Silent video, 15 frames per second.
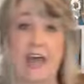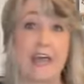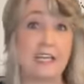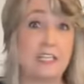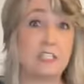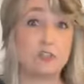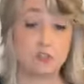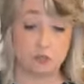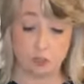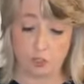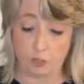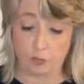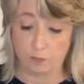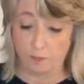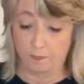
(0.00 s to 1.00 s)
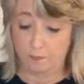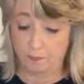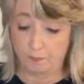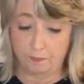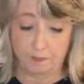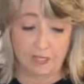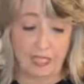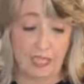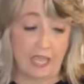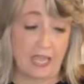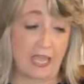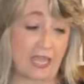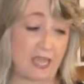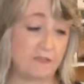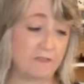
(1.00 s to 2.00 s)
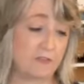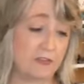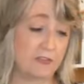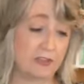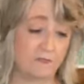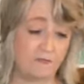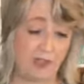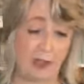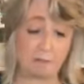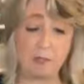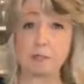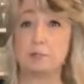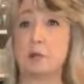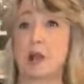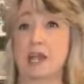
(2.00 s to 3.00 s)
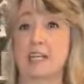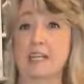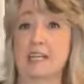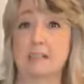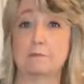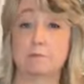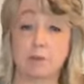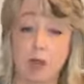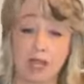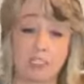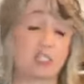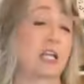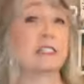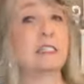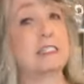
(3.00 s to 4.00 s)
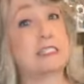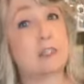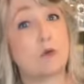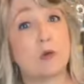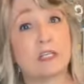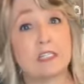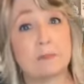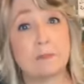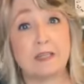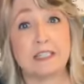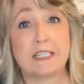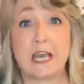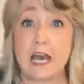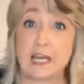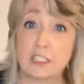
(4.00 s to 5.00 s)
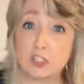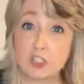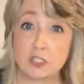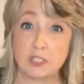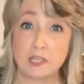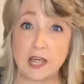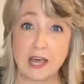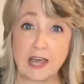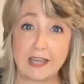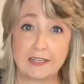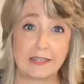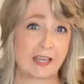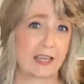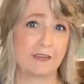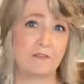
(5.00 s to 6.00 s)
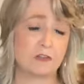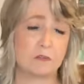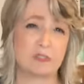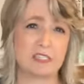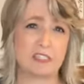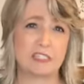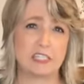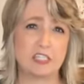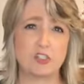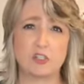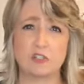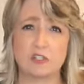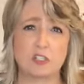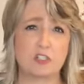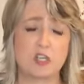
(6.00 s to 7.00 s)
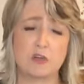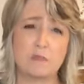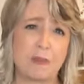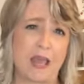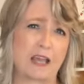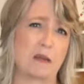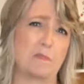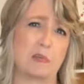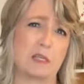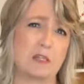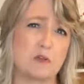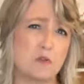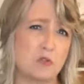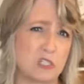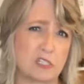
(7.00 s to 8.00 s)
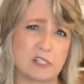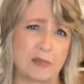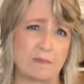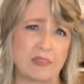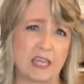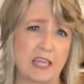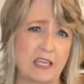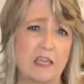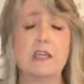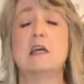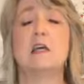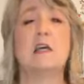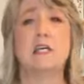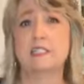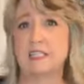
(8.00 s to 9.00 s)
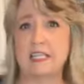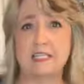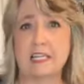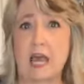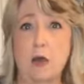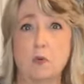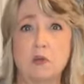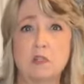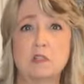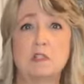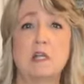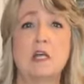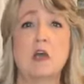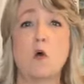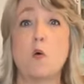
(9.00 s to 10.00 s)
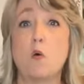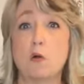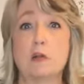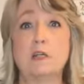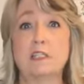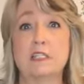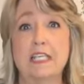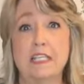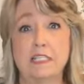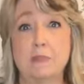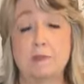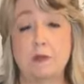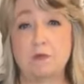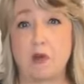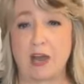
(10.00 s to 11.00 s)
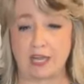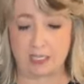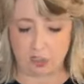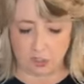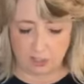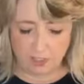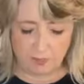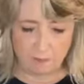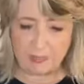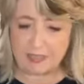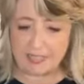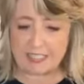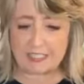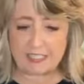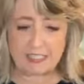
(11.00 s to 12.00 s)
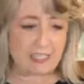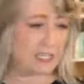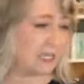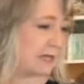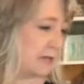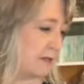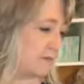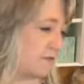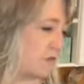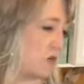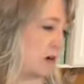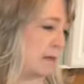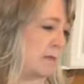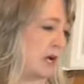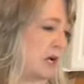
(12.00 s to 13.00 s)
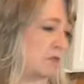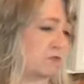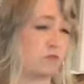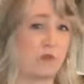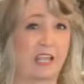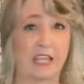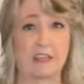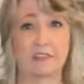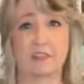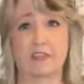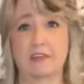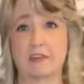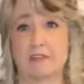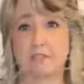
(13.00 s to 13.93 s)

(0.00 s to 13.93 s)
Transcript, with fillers: That is true if the fabric product project is going to be touched a lot, like if it was a t-shirt, a tote bag, a pillow or something, tea towel, or need to be washed. But this is gonna form a wreath.